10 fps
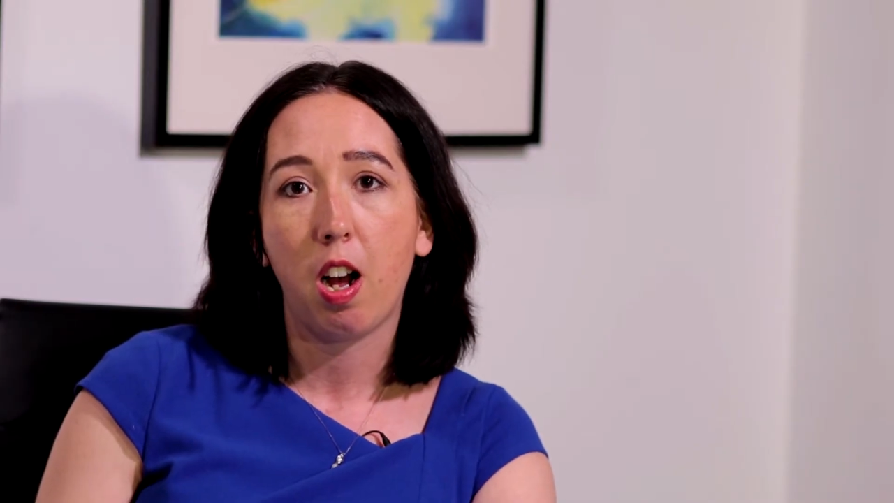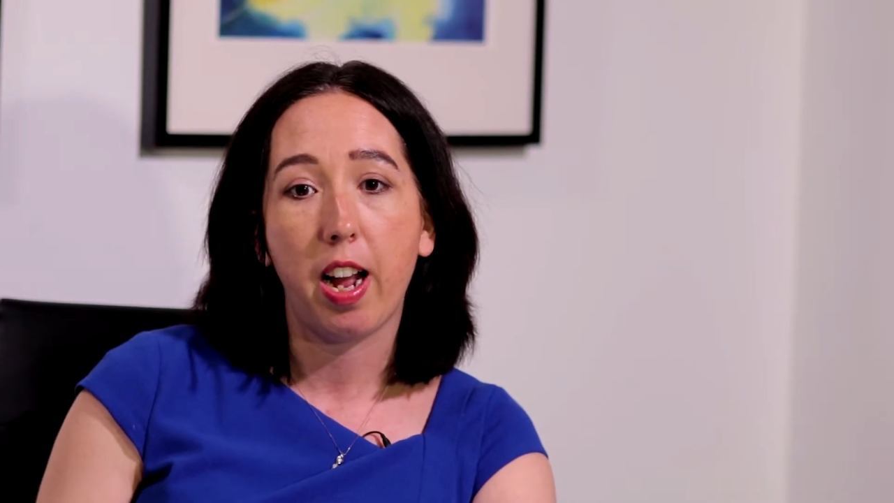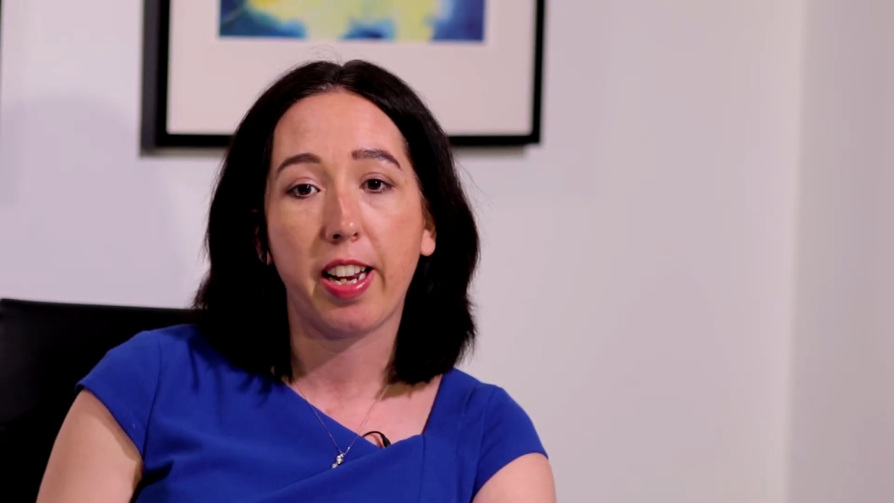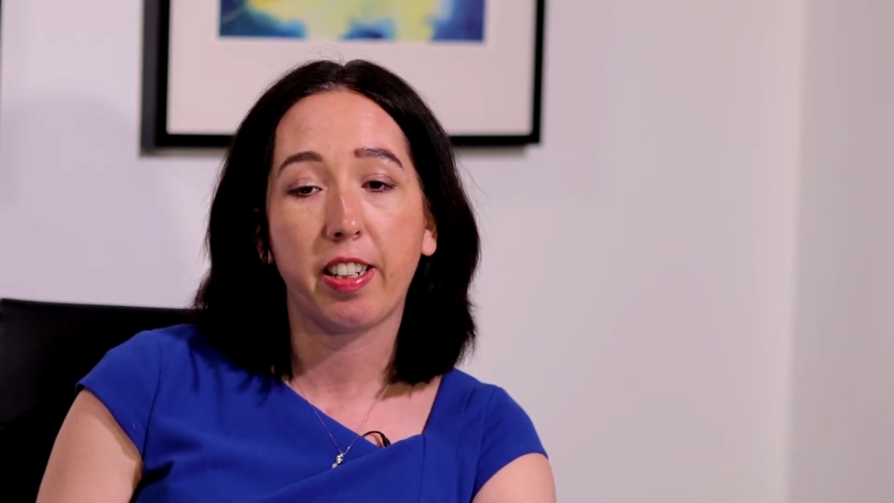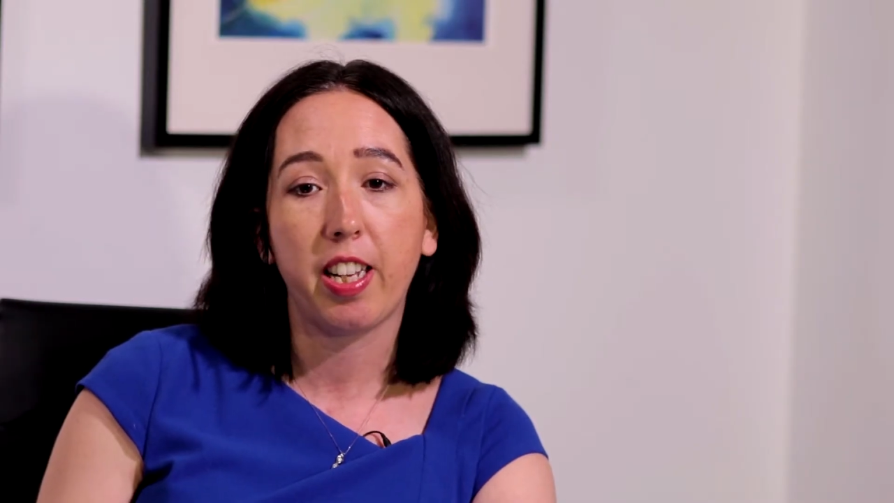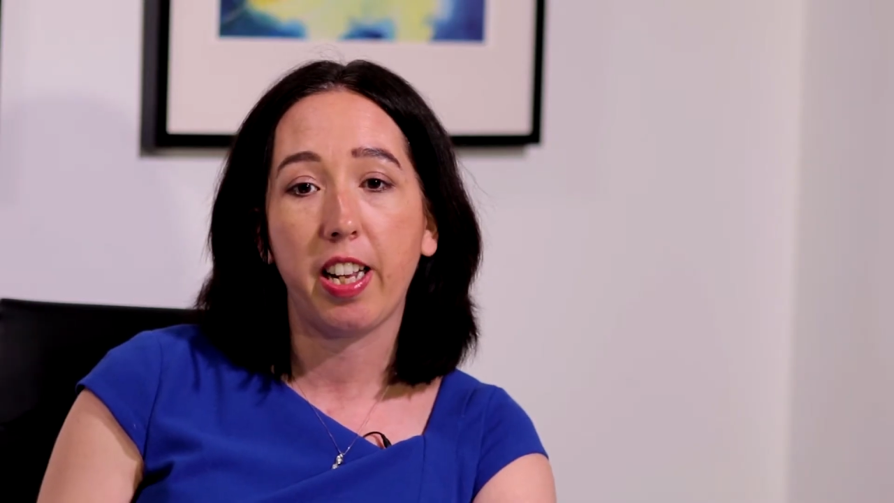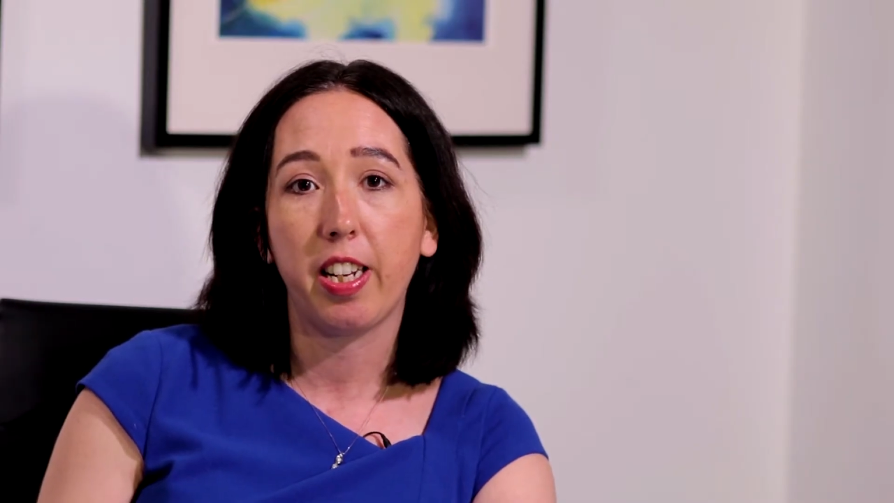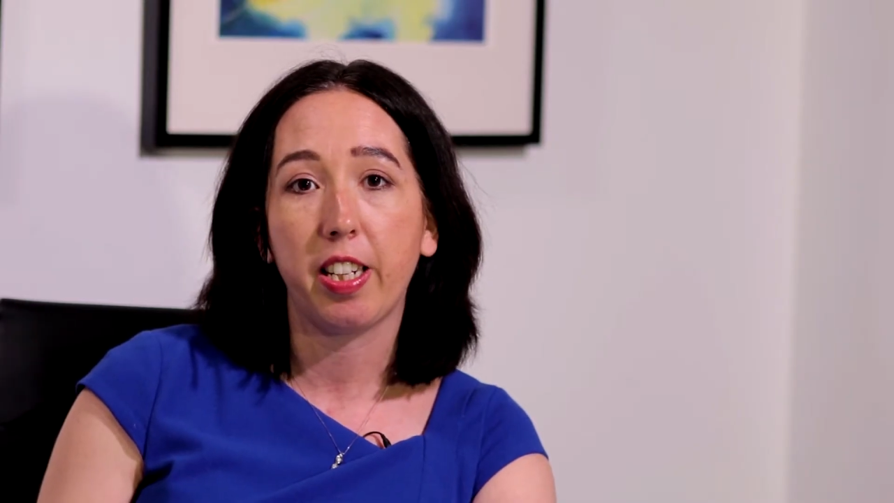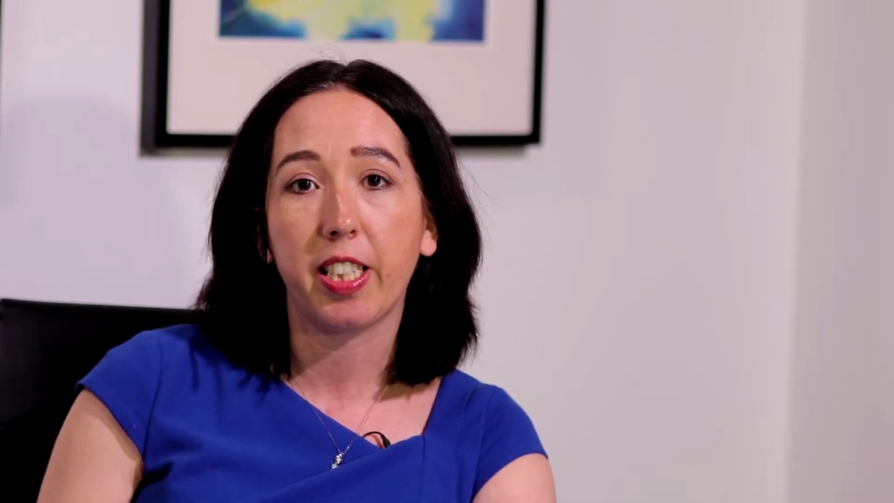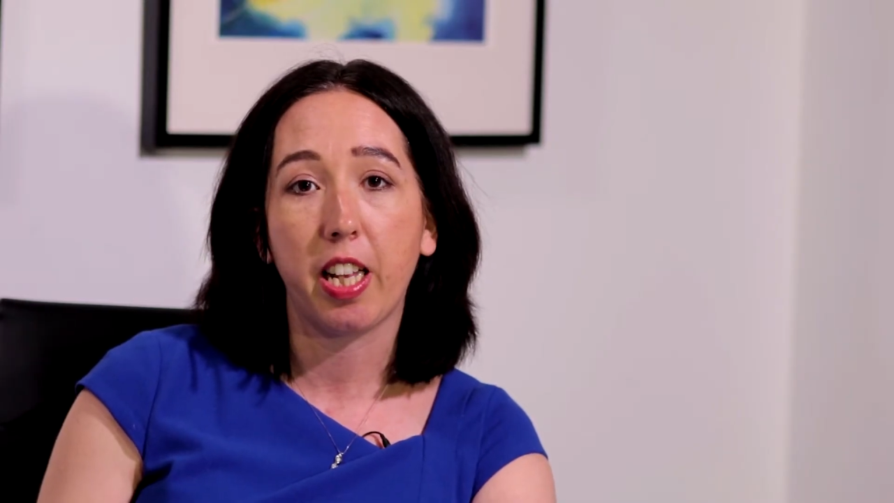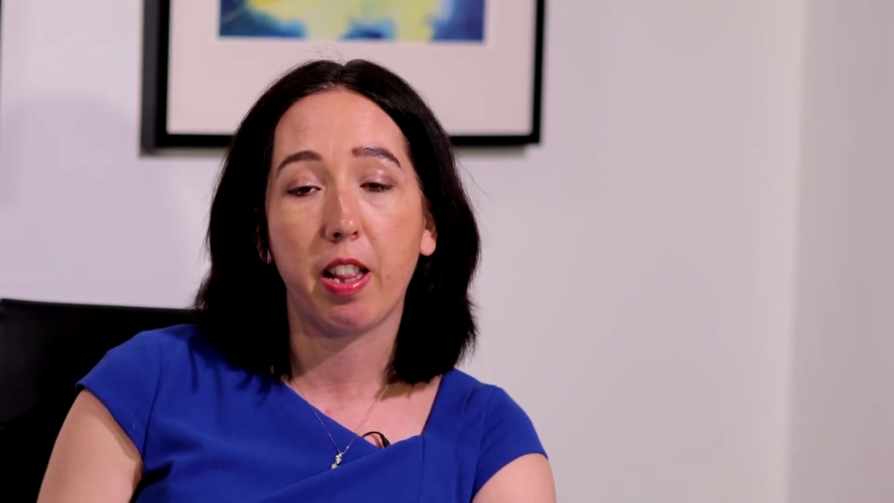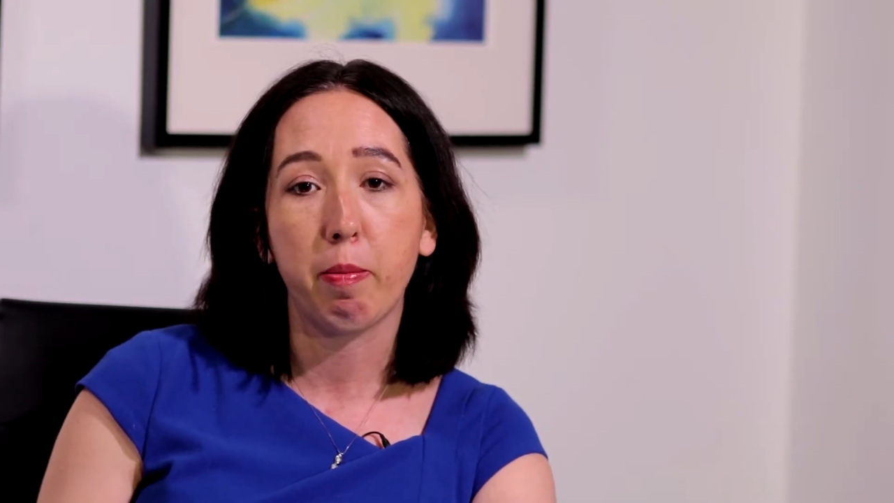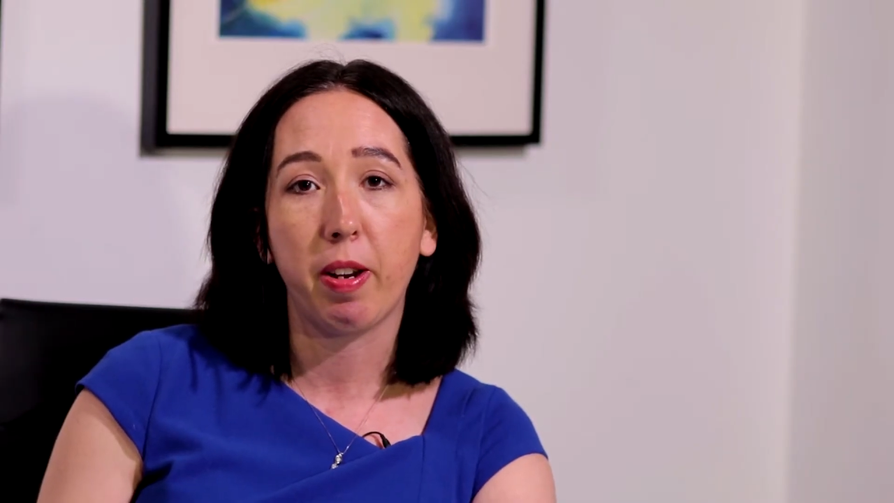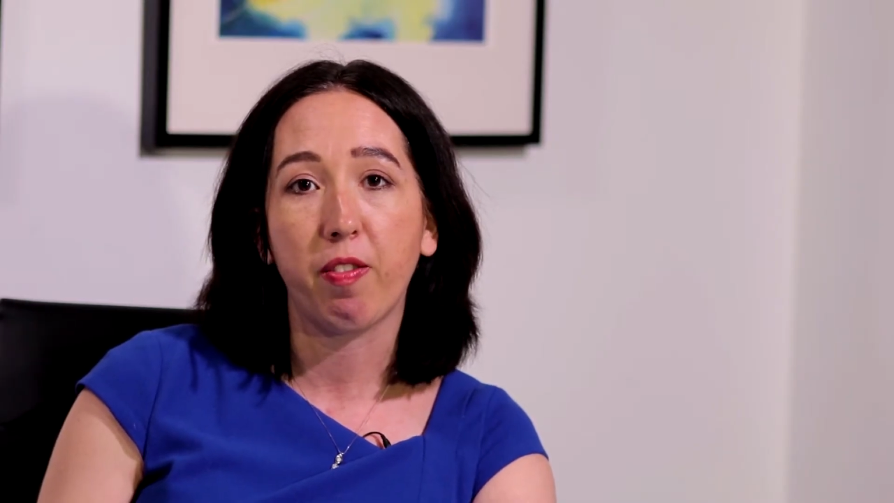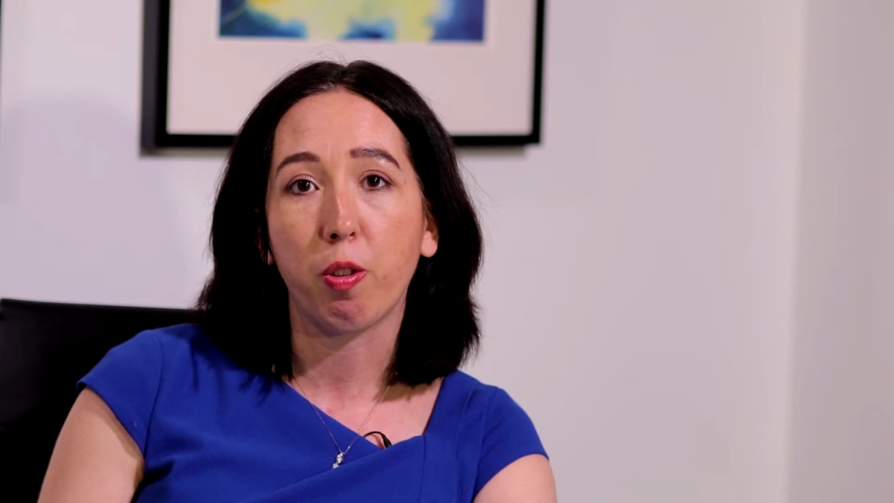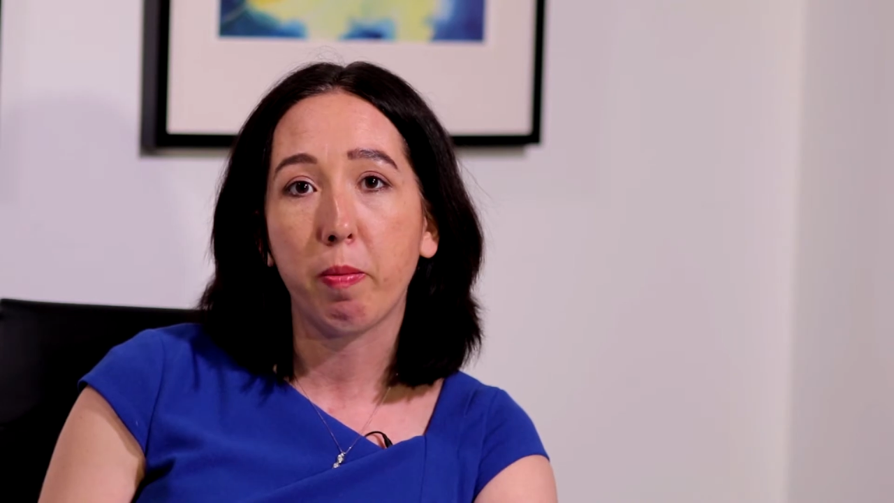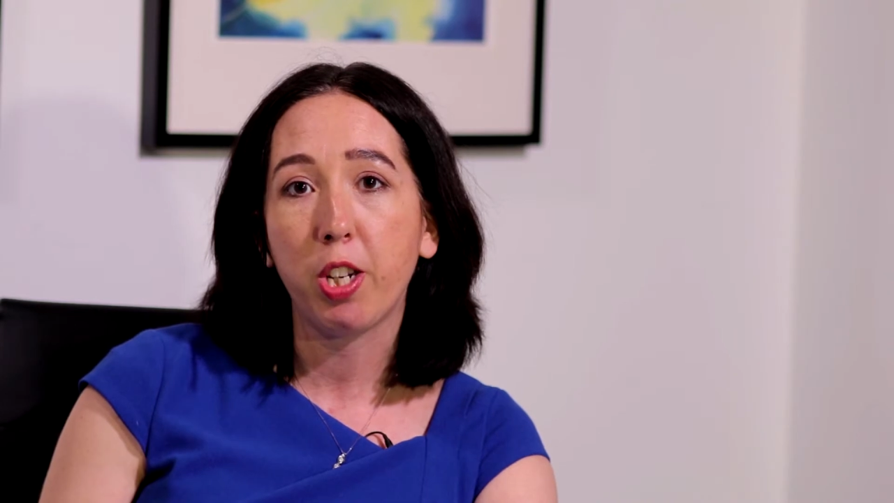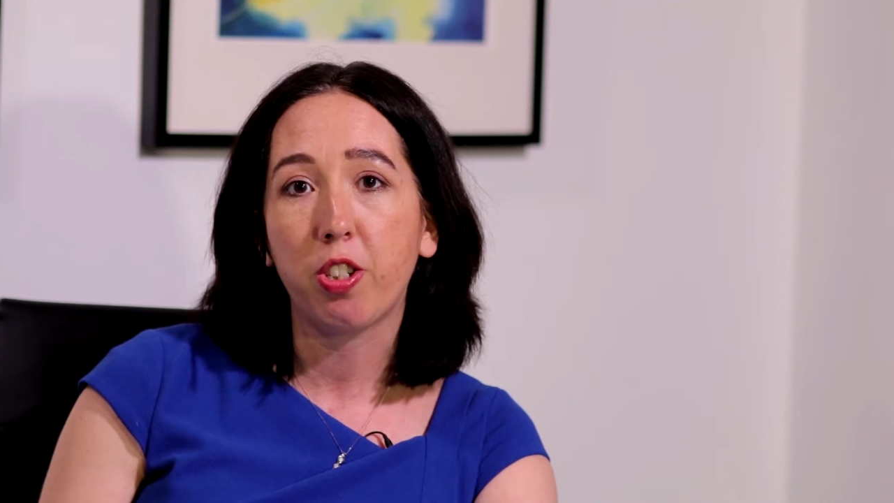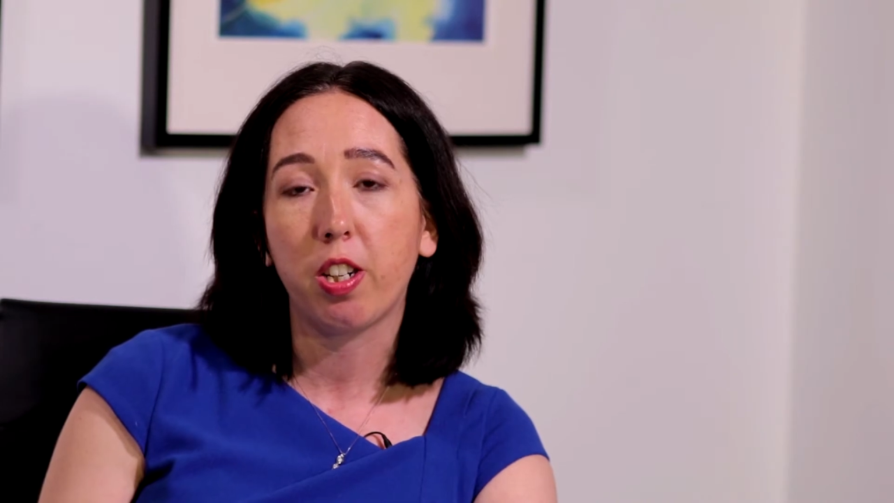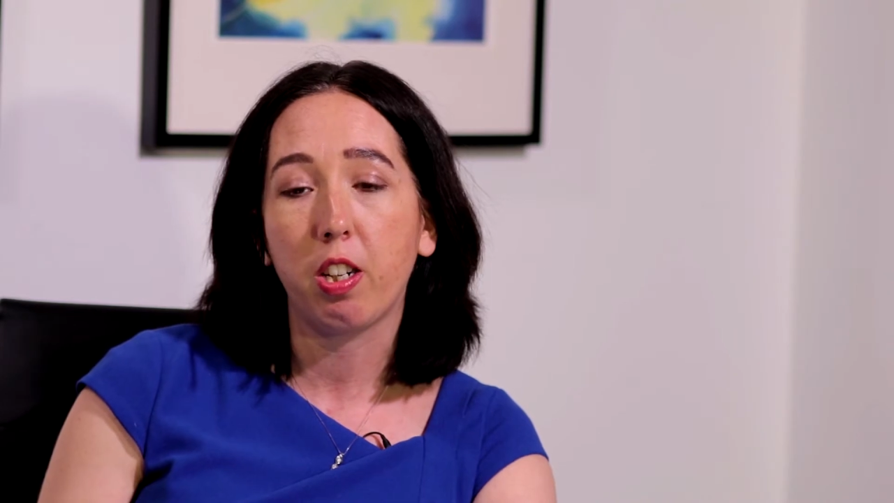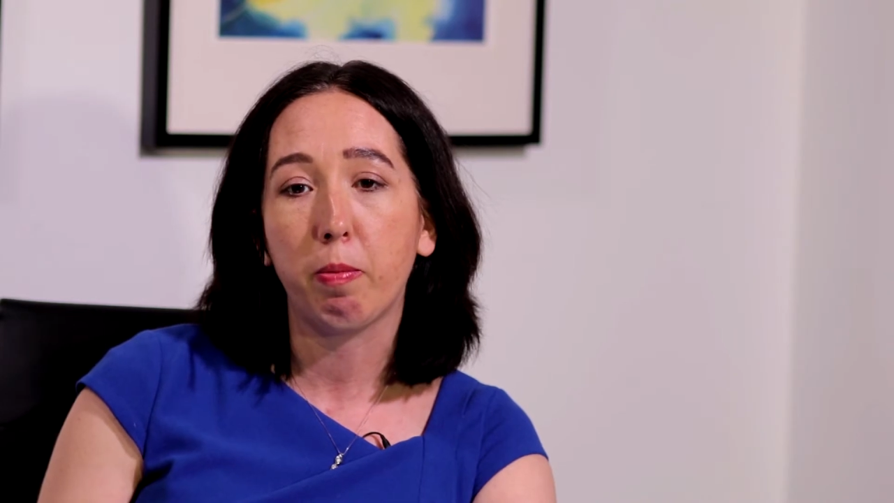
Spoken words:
I can send them information